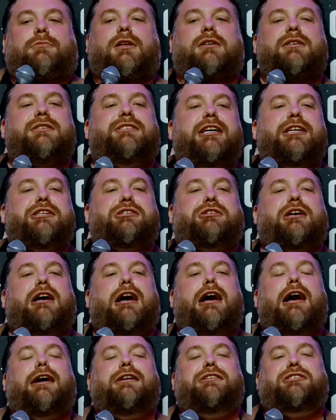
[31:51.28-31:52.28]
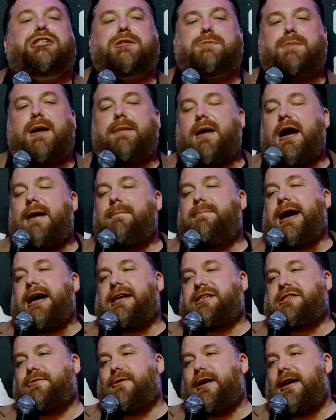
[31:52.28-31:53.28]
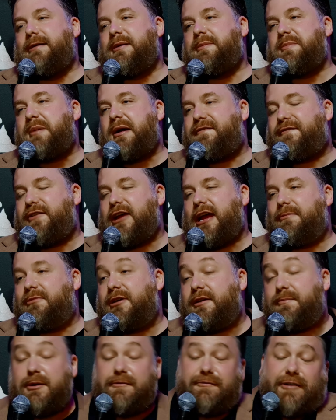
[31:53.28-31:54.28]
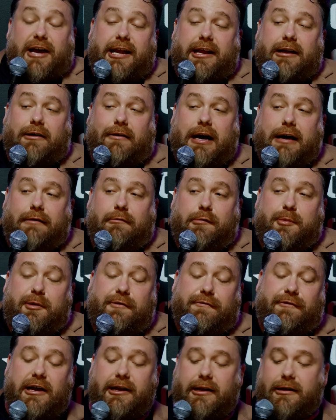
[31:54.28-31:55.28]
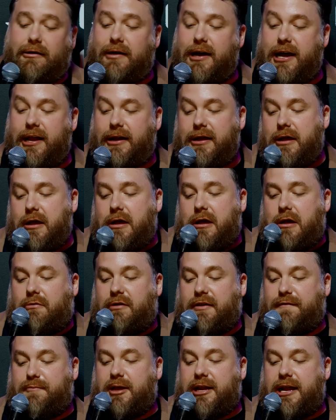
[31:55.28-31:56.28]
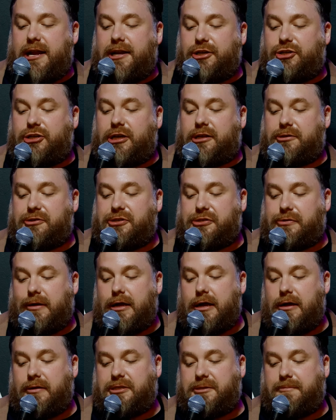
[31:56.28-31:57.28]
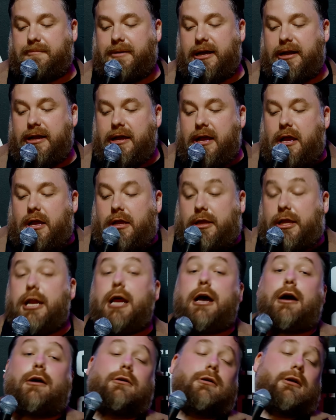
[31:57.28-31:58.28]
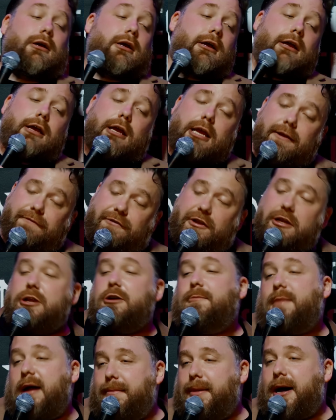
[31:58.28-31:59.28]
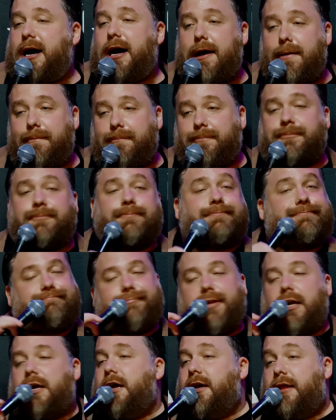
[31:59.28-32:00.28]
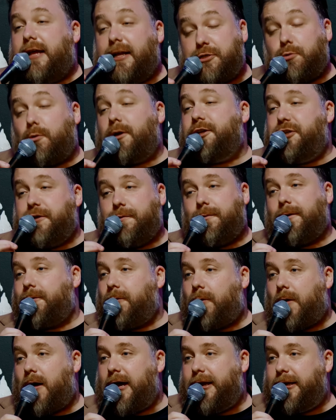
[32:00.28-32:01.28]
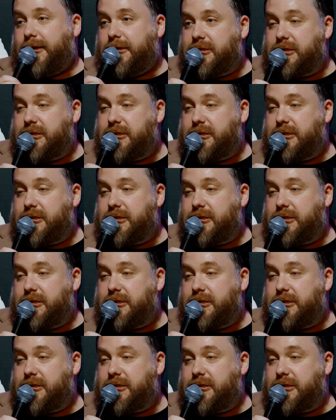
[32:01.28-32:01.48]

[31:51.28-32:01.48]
Since my mom passed away, me and my family have been fighting a lot. We've been at each other's throats. But, if you knew my mom, that's what she would have wanted.